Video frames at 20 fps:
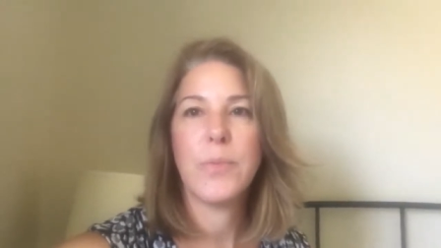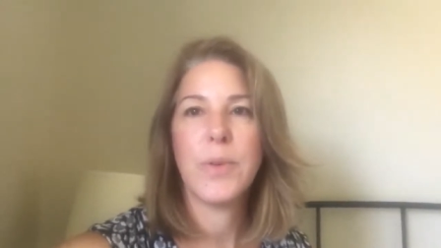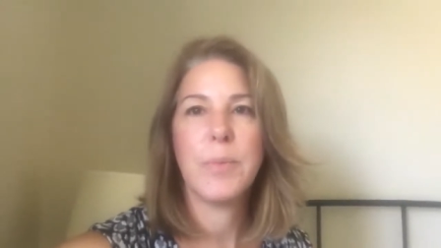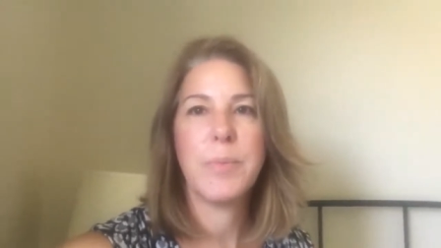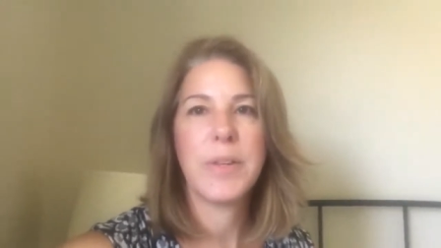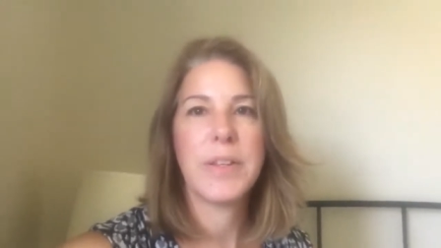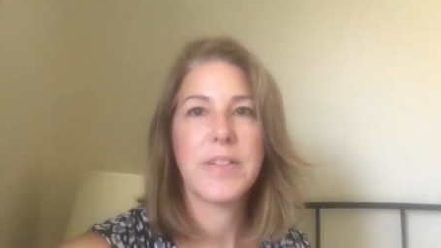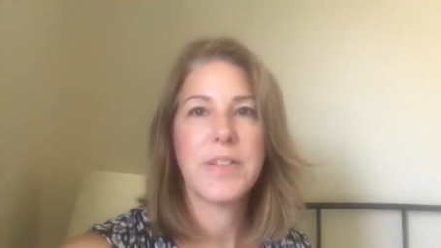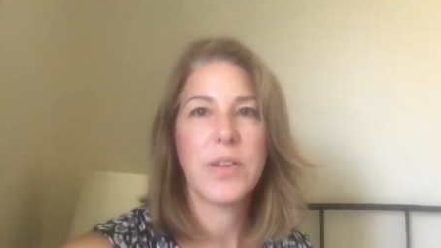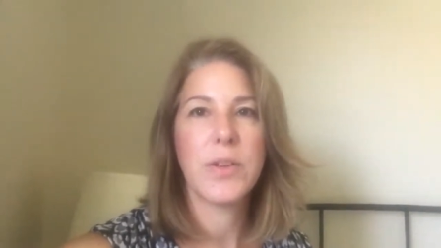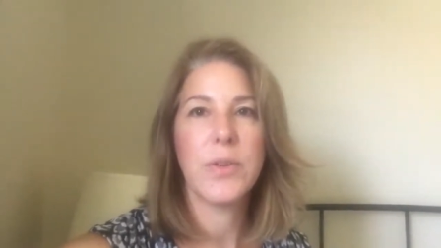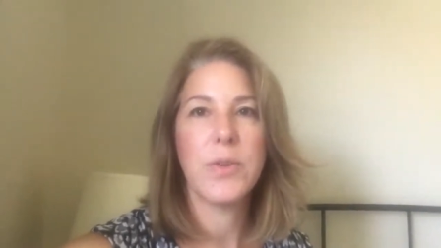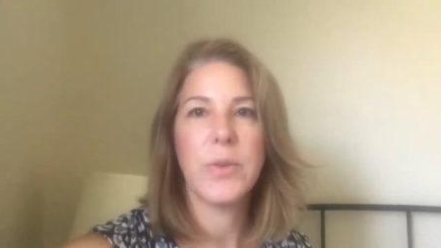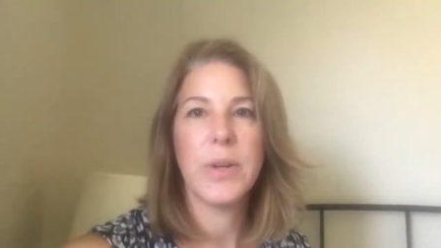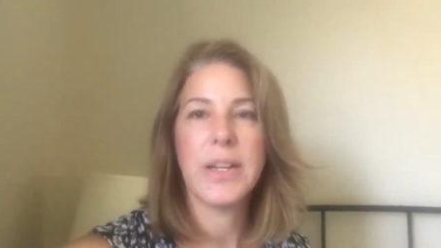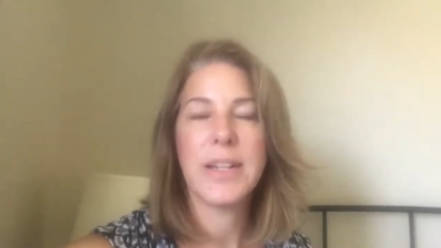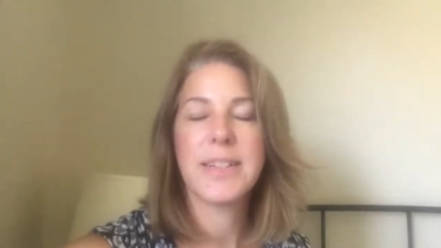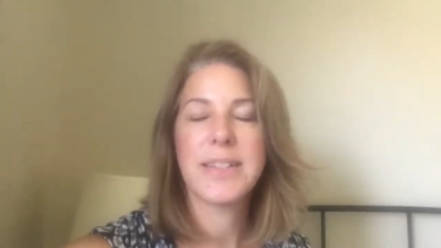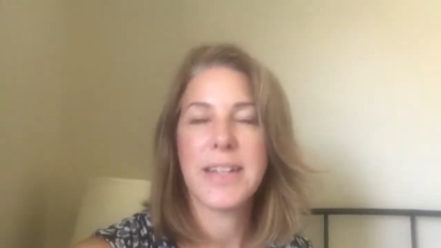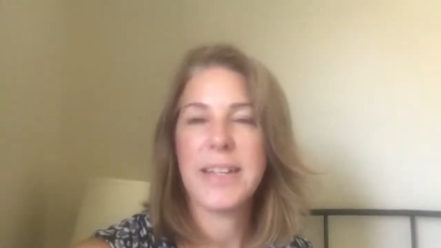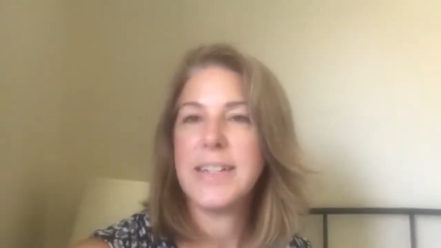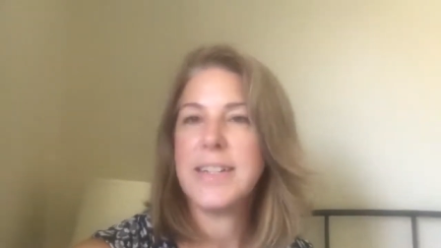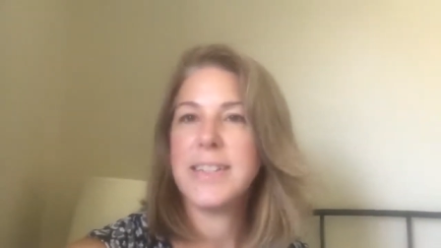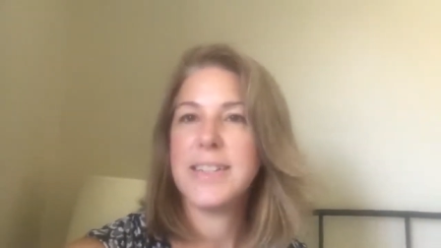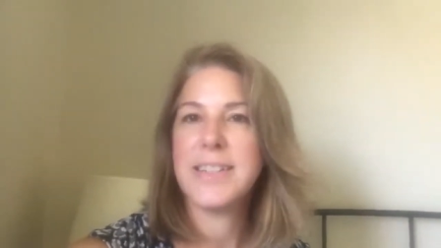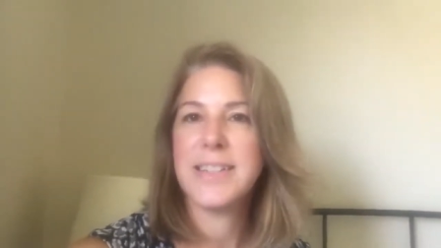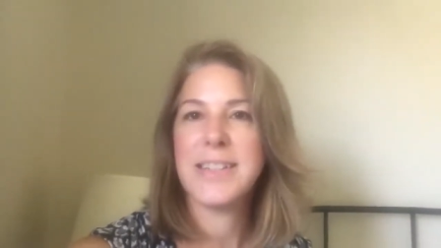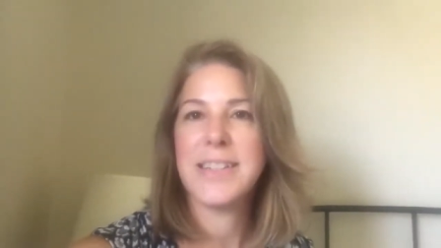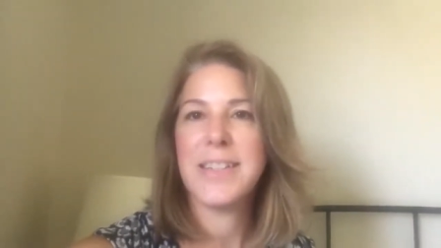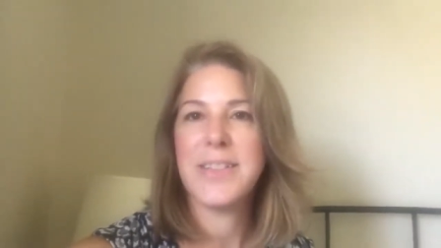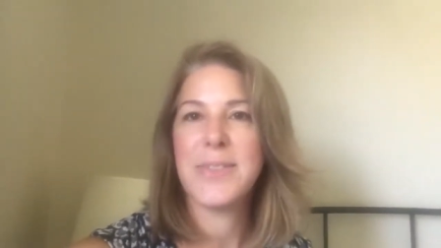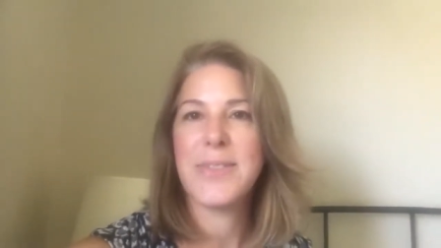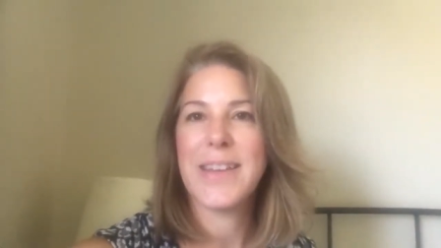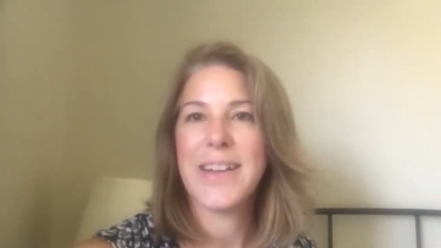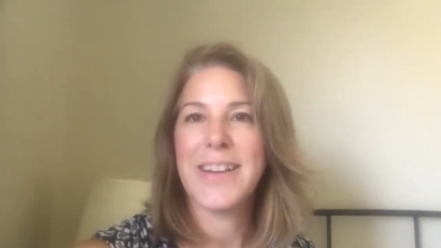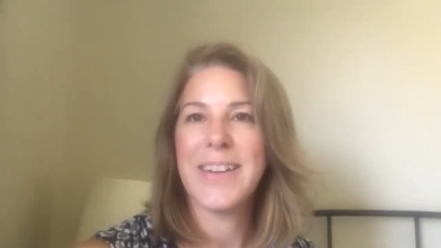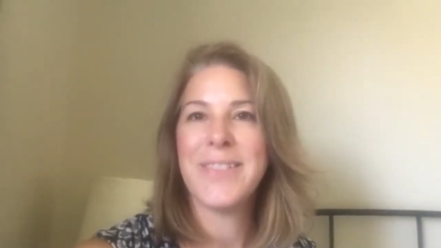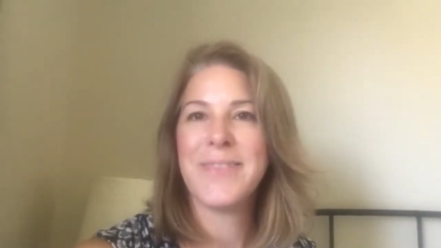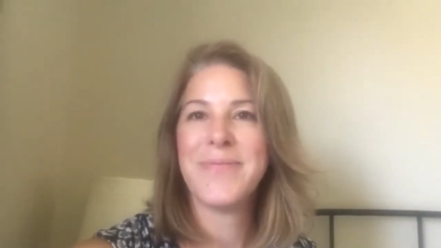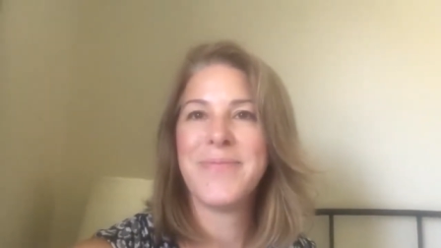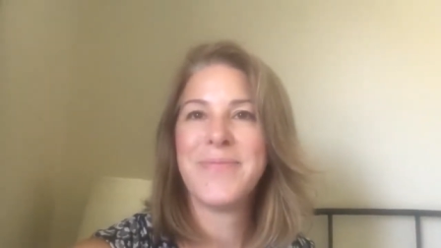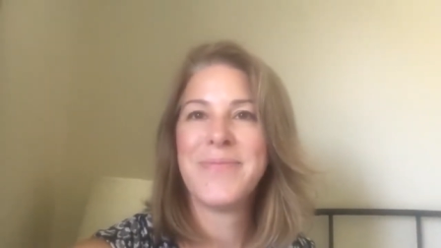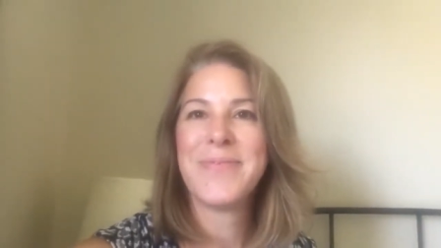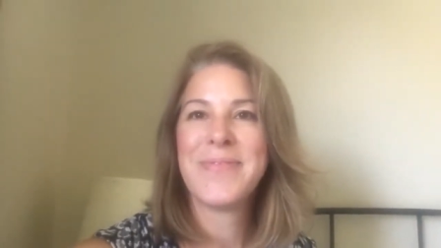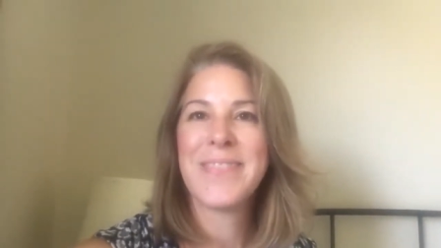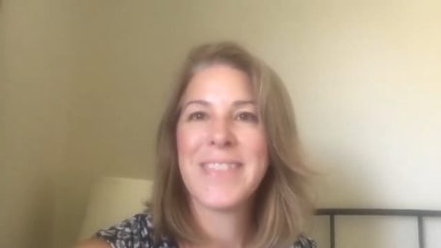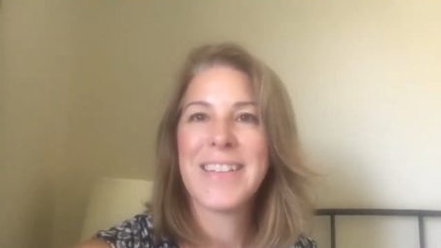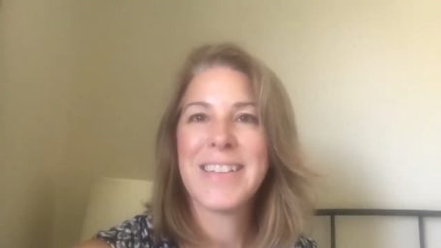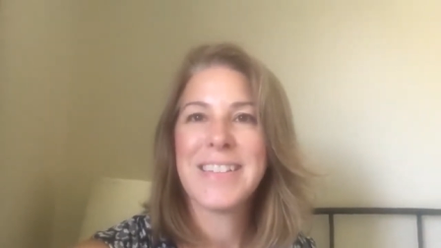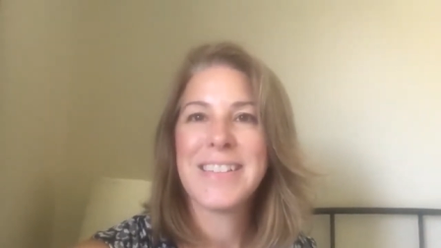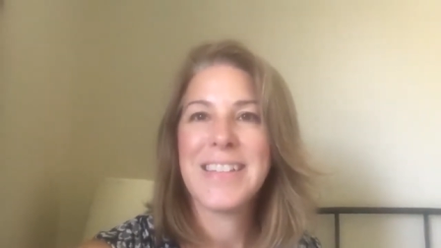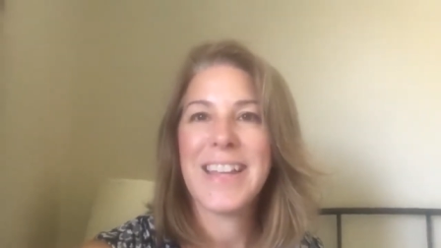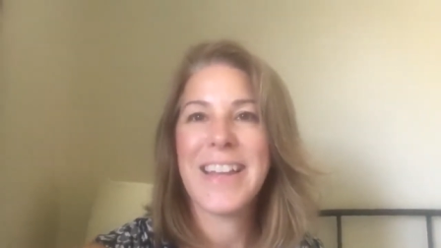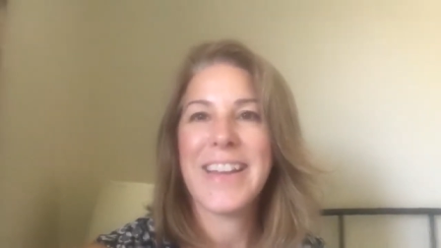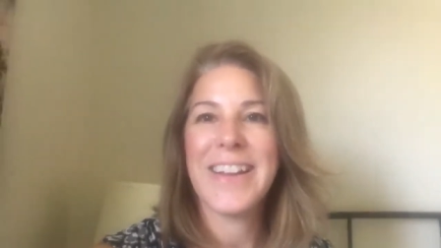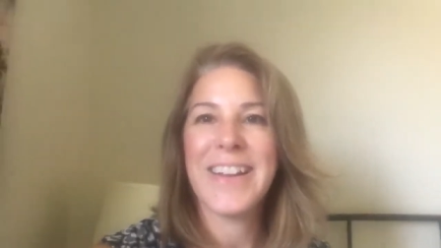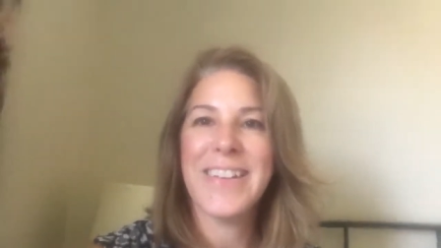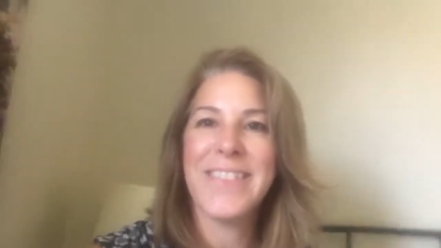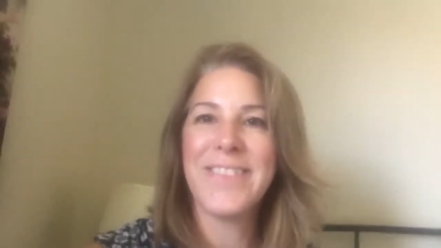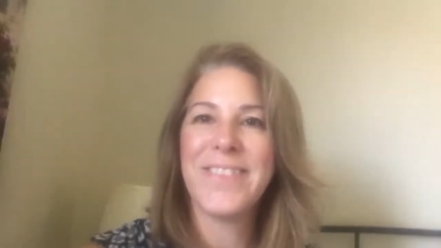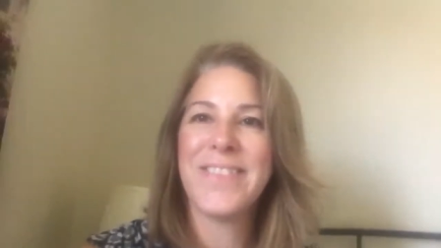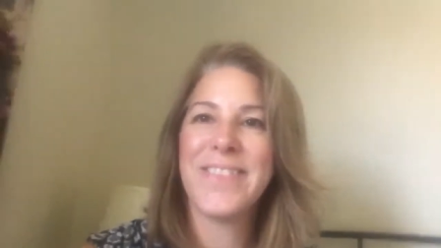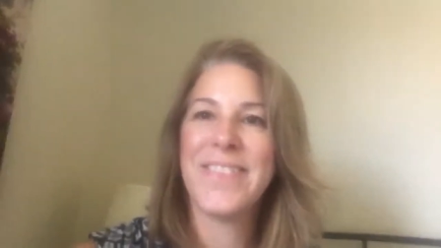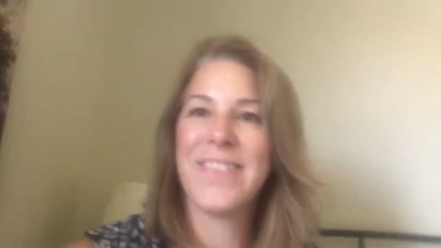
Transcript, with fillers: We'd be so excited to see you there. Take care.